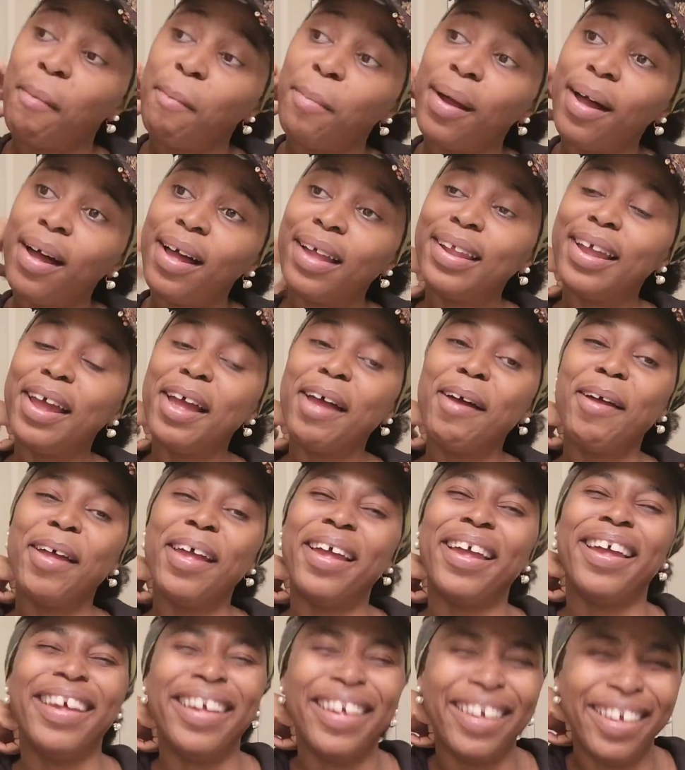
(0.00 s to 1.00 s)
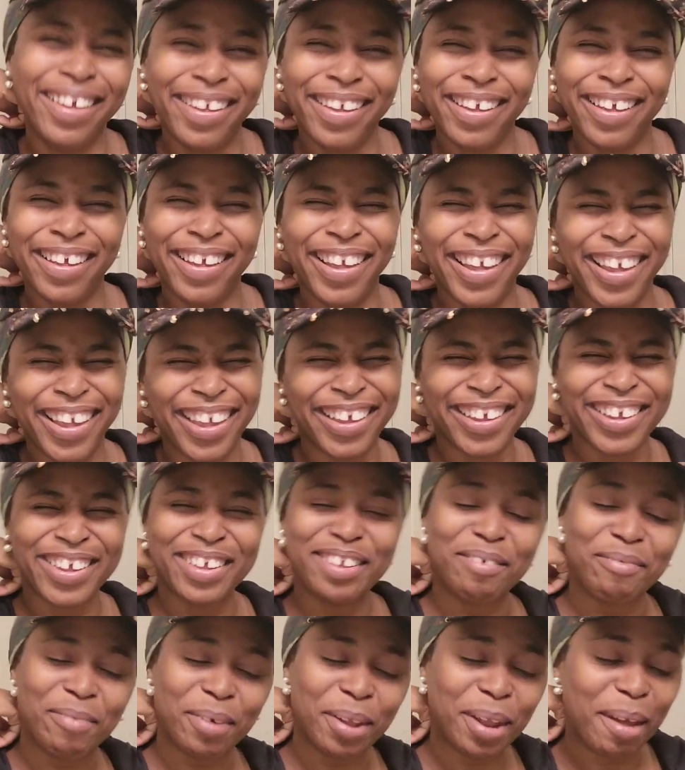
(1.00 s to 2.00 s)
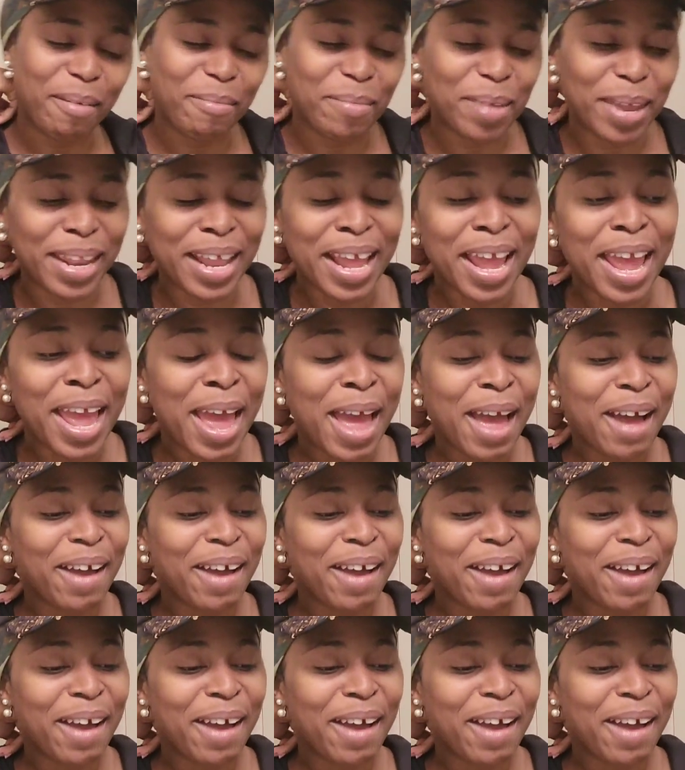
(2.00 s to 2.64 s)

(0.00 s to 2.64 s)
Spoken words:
But, you know what I mean.